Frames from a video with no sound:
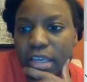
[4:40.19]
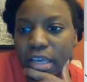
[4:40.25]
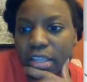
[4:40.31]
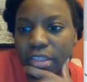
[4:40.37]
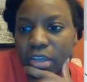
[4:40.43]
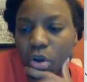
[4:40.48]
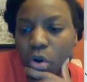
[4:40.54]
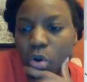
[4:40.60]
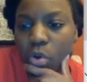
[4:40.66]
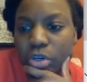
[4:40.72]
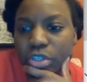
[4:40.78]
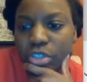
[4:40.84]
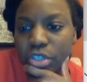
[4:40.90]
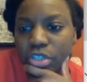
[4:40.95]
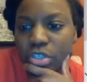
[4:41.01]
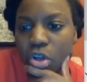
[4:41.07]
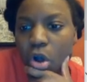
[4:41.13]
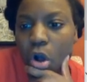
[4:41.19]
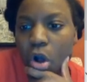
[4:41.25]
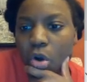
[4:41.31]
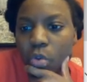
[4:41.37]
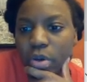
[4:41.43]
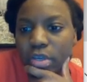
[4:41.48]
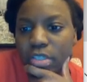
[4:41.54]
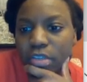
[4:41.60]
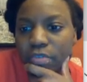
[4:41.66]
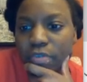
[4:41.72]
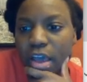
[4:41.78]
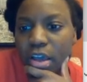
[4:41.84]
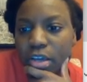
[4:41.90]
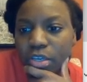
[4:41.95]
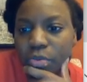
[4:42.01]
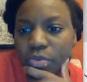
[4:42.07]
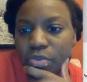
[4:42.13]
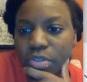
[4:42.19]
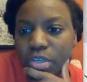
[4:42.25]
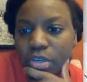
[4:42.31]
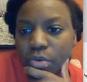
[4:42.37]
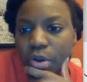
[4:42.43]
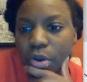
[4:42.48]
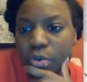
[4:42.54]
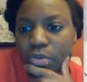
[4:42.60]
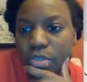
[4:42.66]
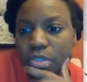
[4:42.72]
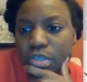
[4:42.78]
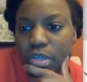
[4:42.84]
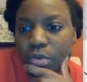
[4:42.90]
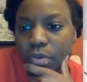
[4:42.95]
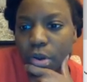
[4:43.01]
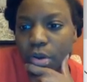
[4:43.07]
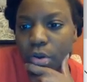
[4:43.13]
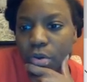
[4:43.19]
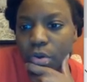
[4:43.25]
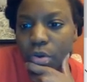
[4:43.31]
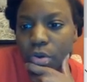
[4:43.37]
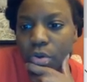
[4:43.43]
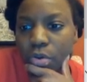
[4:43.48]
and the origin is always the value 0, 0,